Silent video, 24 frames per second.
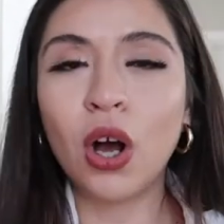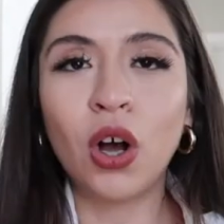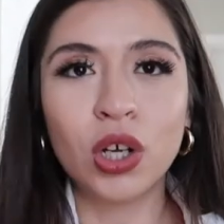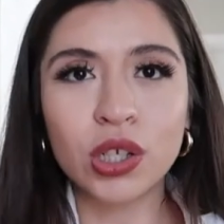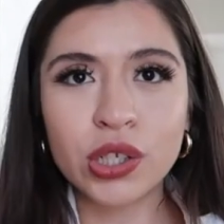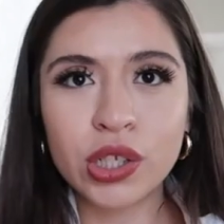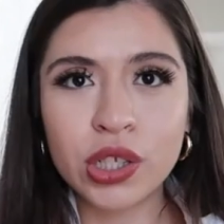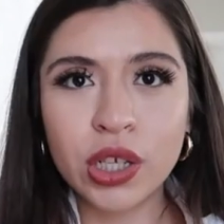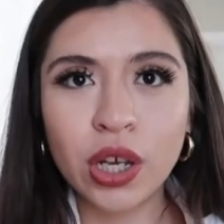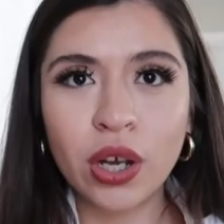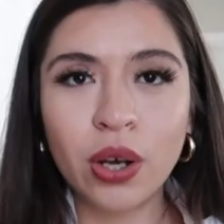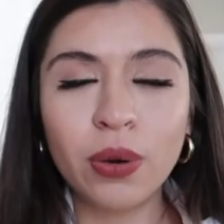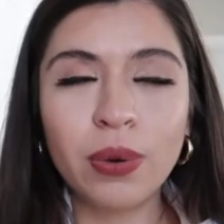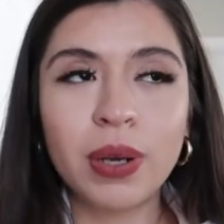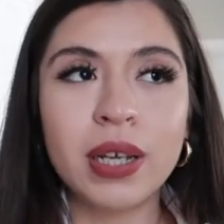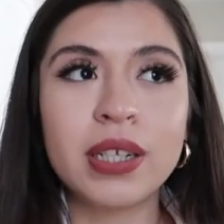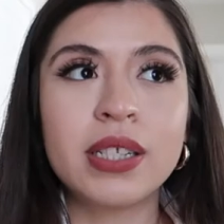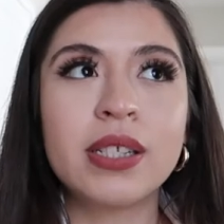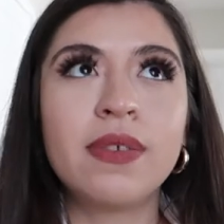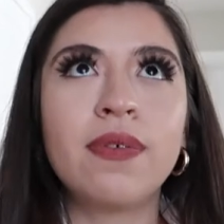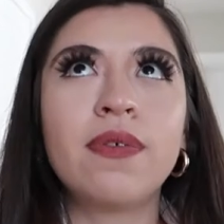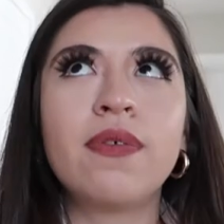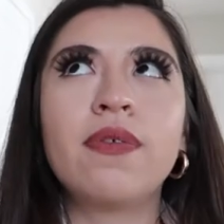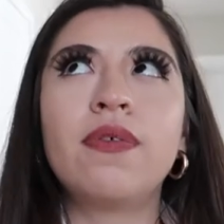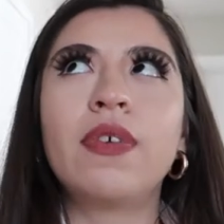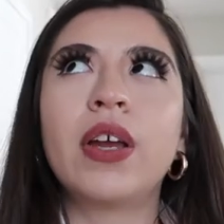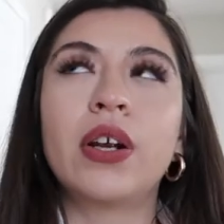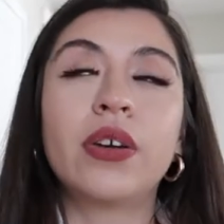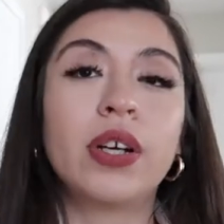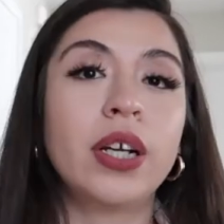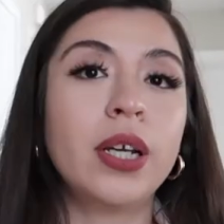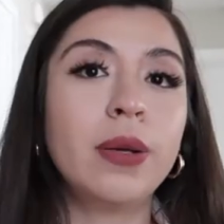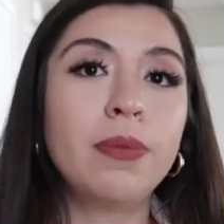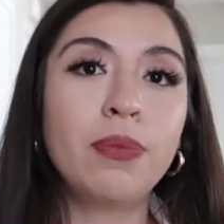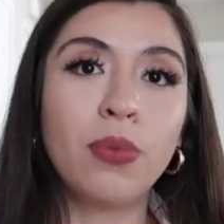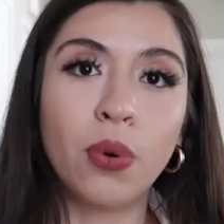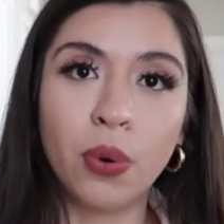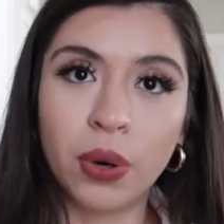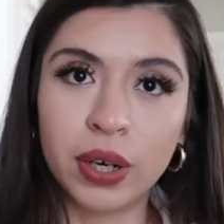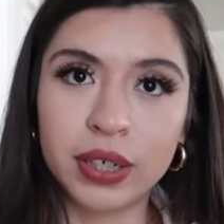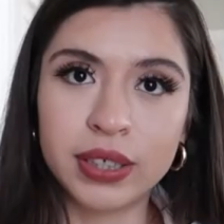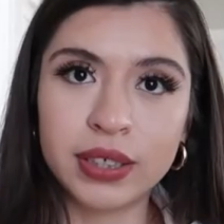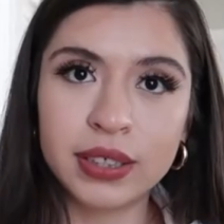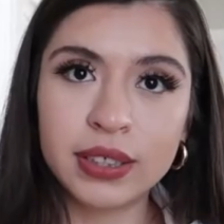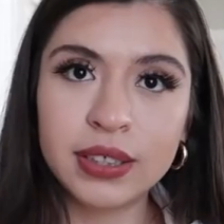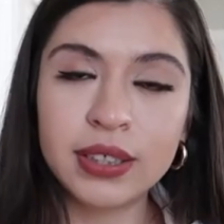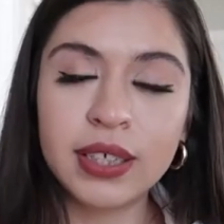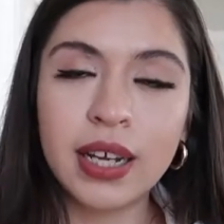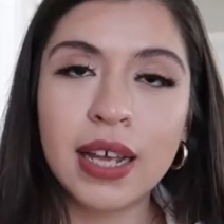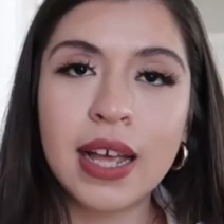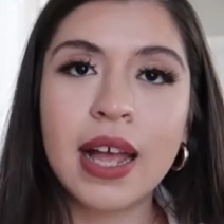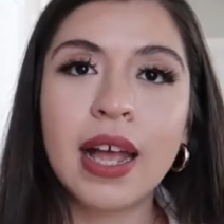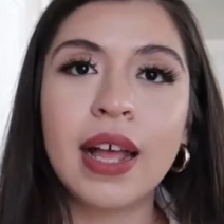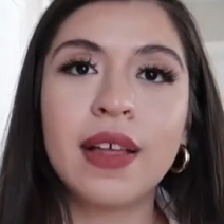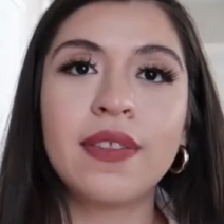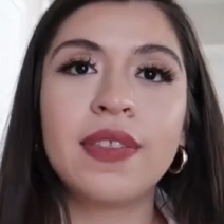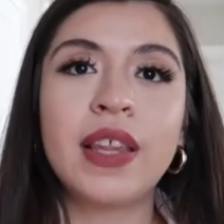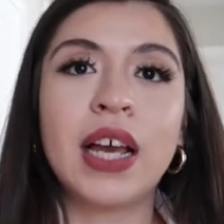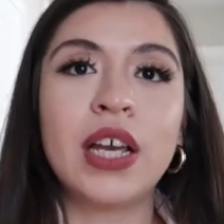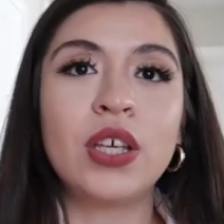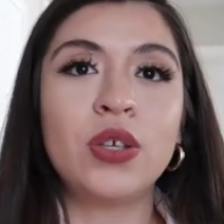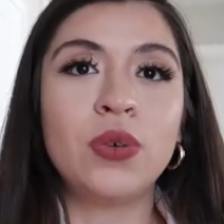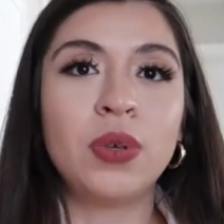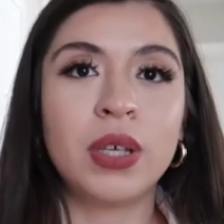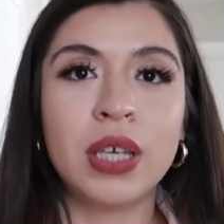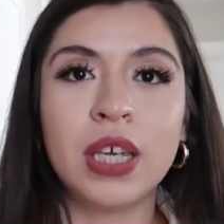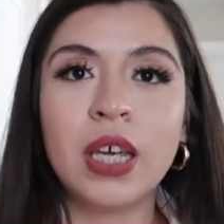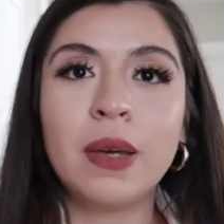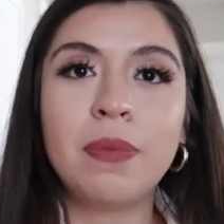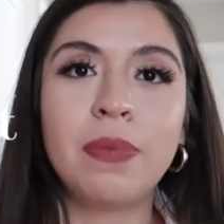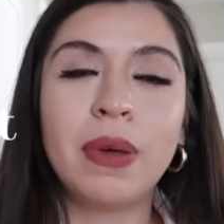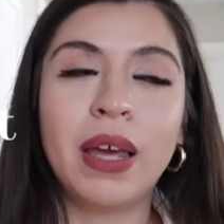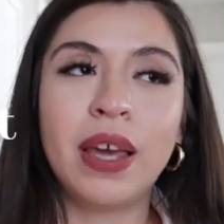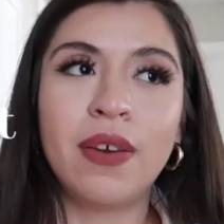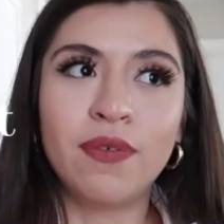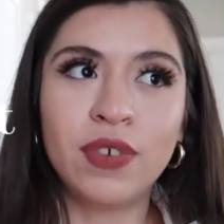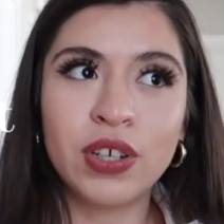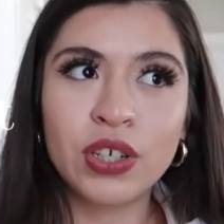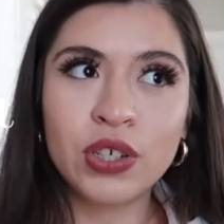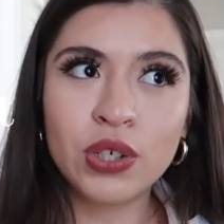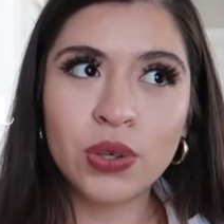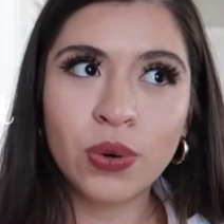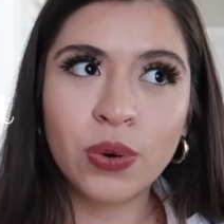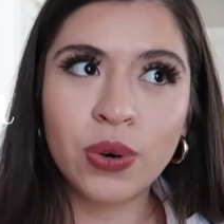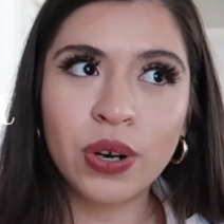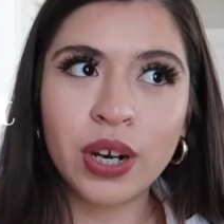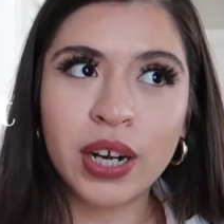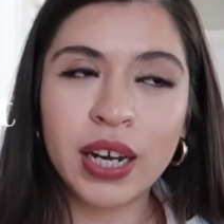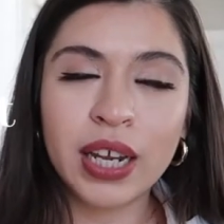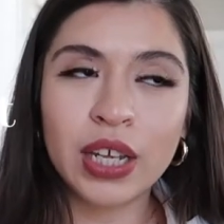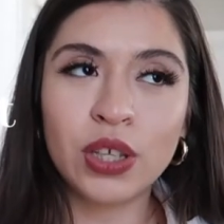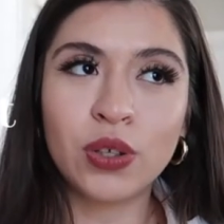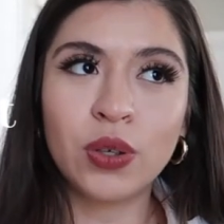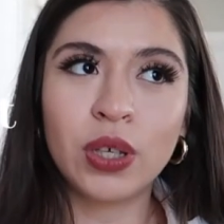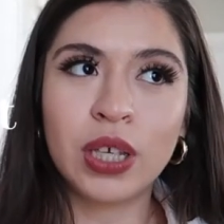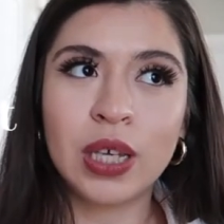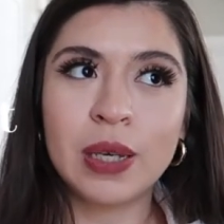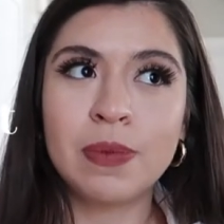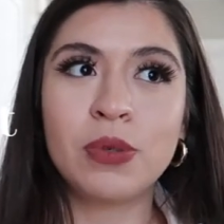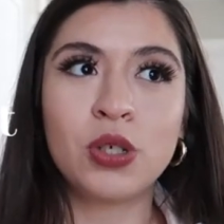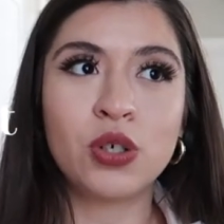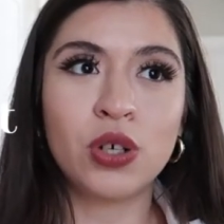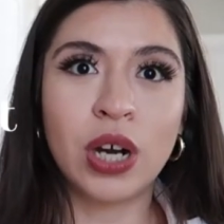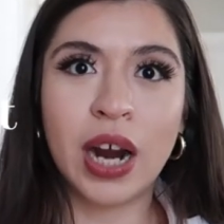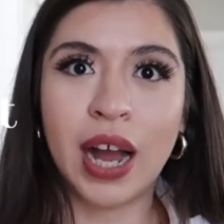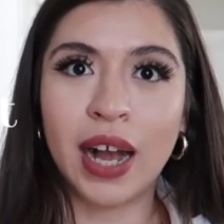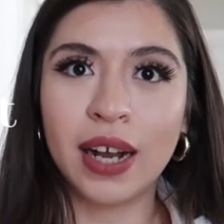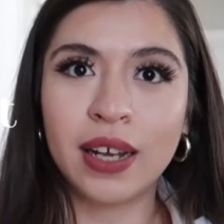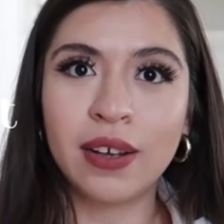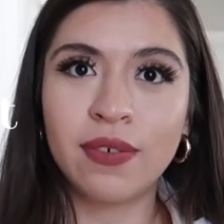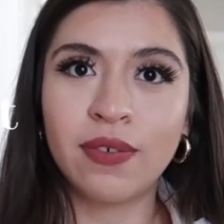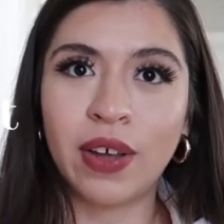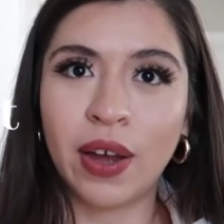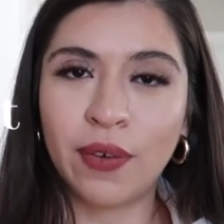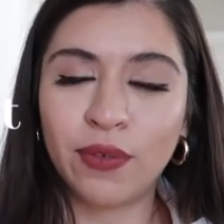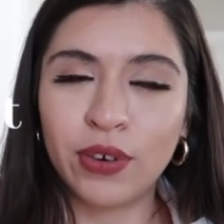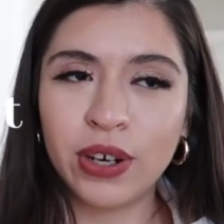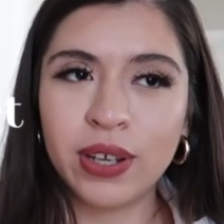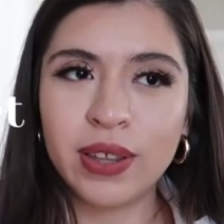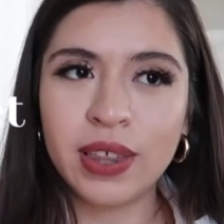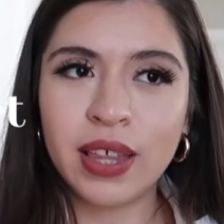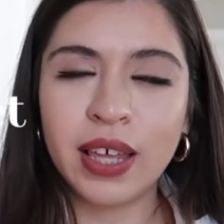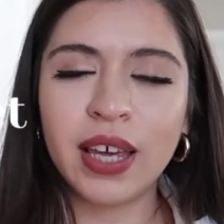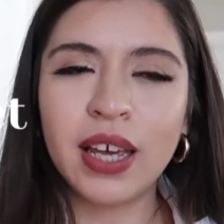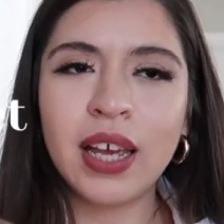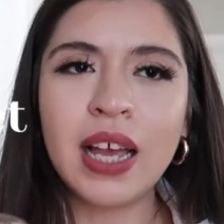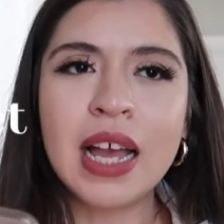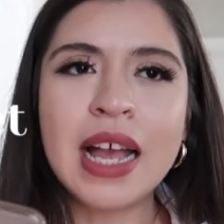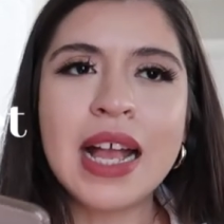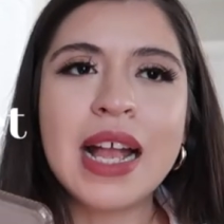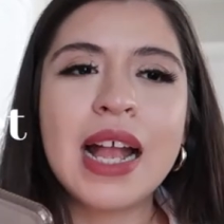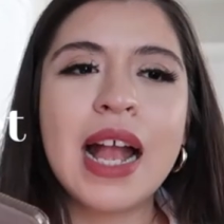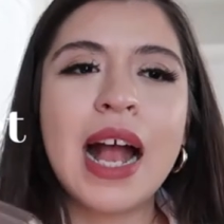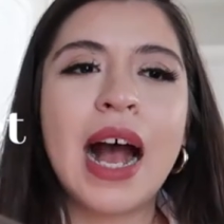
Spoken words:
Also, it's very important that you keep inventory and you keep track of everything.